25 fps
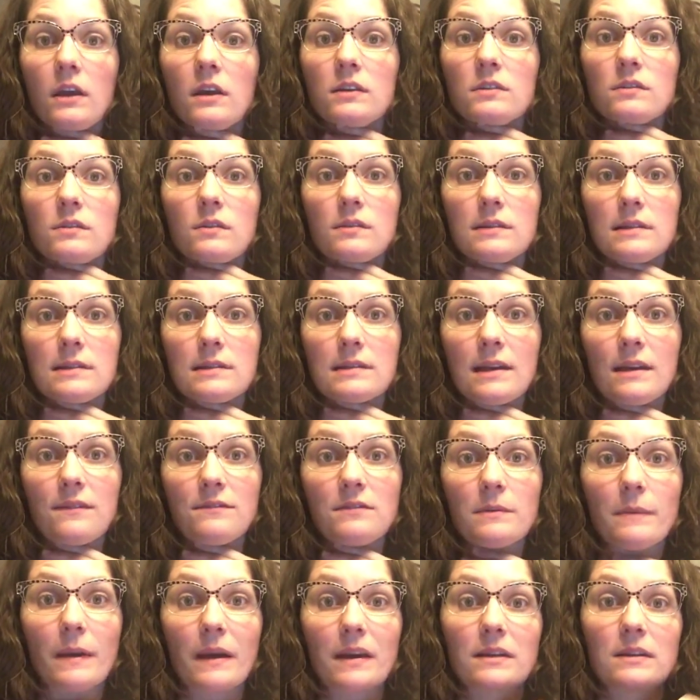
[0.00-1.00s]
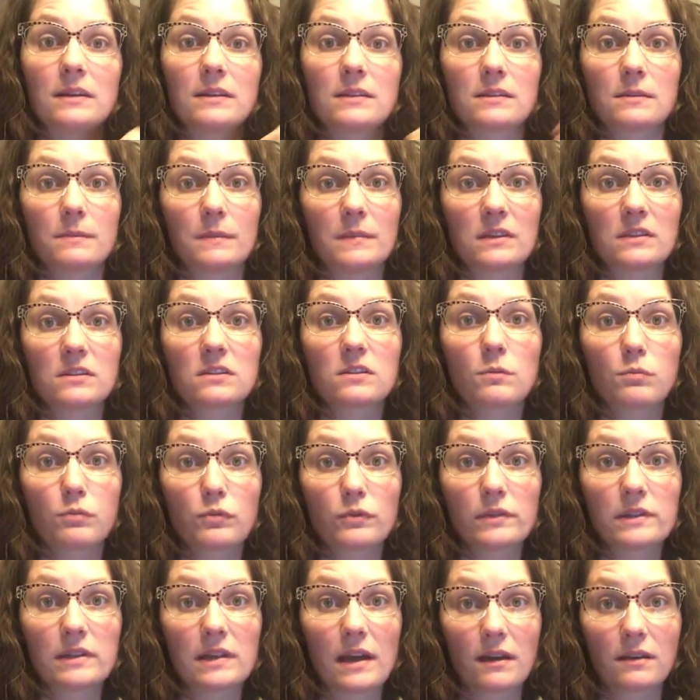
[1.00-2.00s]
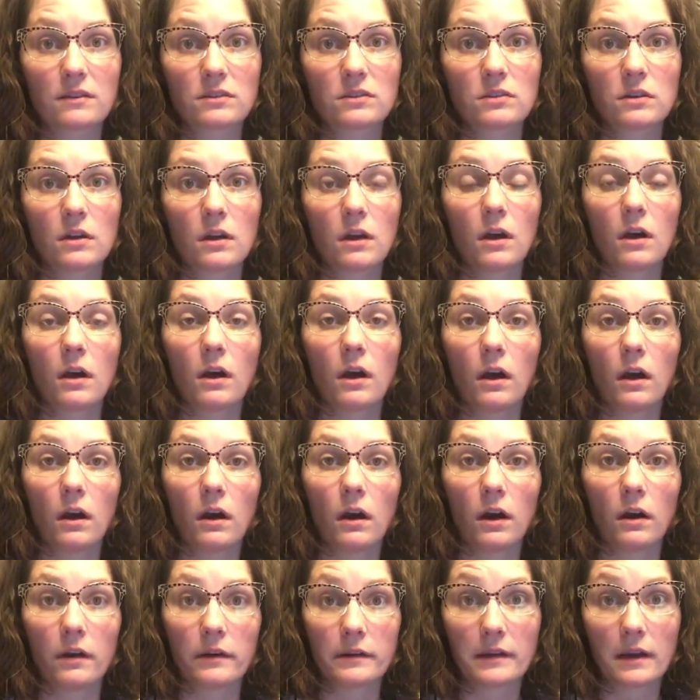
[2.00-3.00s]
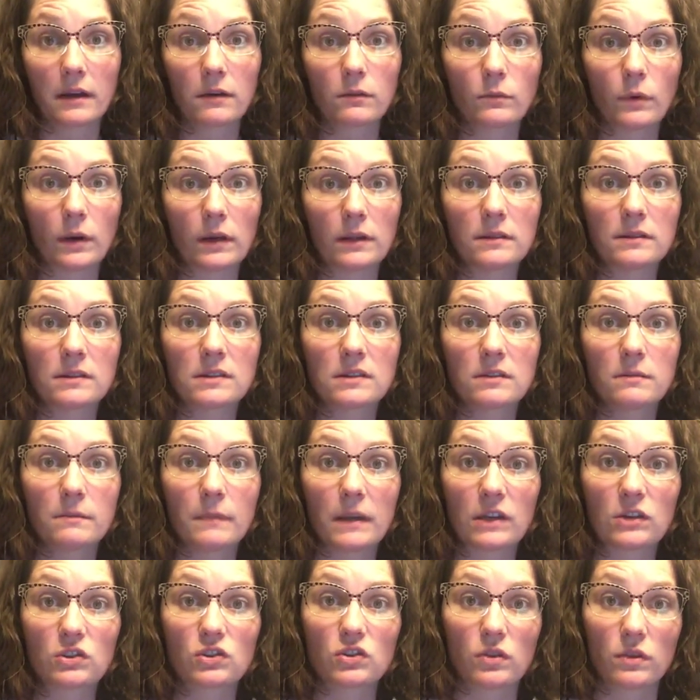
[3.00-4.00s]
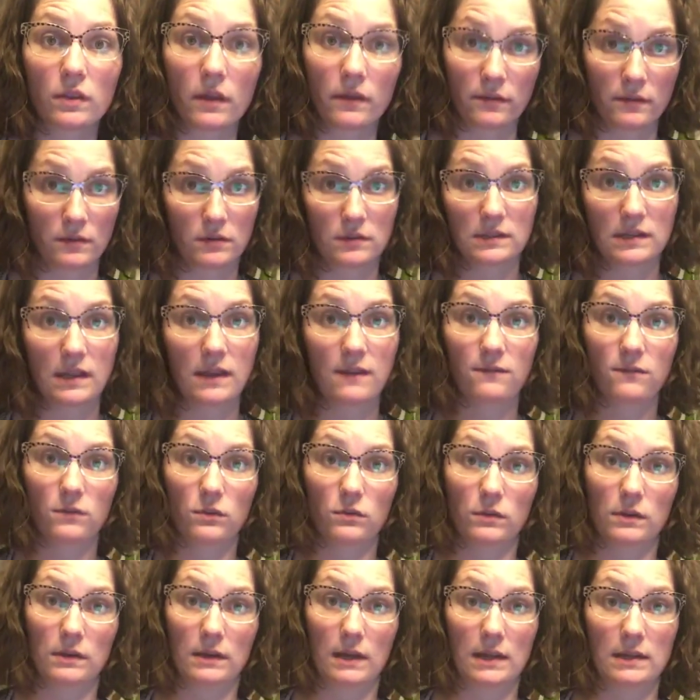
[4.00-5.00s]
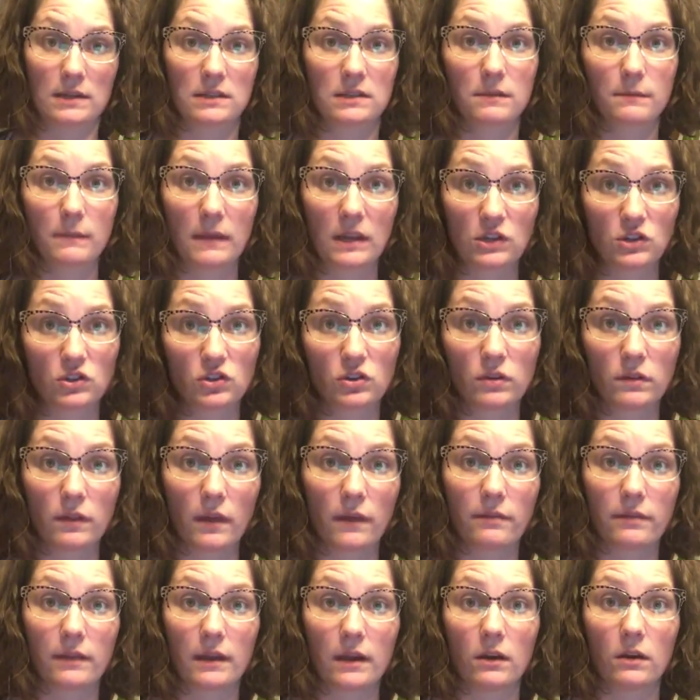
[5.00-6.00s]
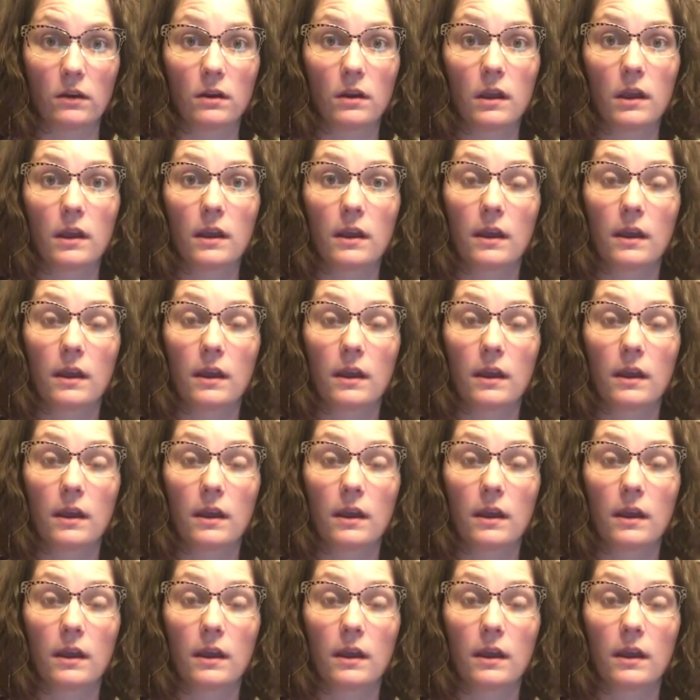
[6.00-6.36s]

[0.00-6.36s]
So it's a safety mechanism. It's to protect our young ones, to make sure that they're safe through the night, to make sure that they're